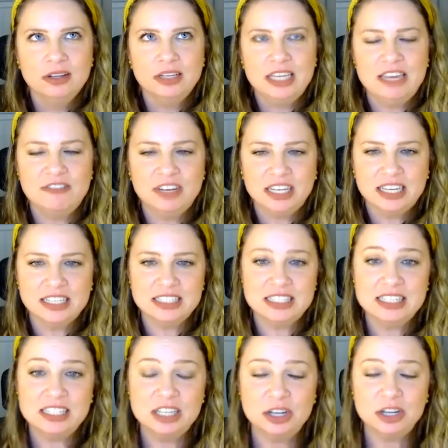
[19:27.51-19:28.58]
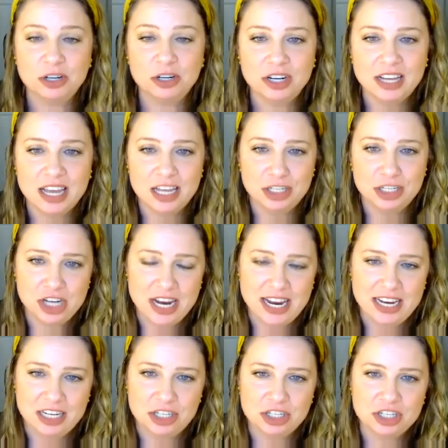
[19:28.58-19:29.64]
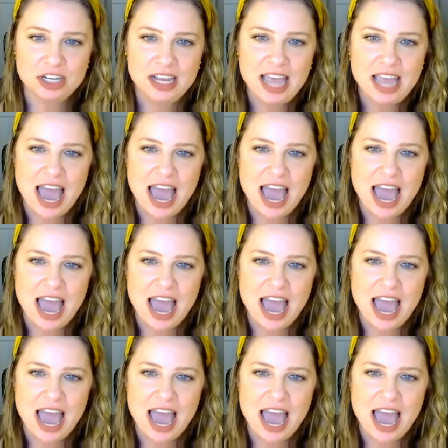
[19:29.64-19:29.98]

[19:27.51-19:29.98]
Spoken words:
even considered a change,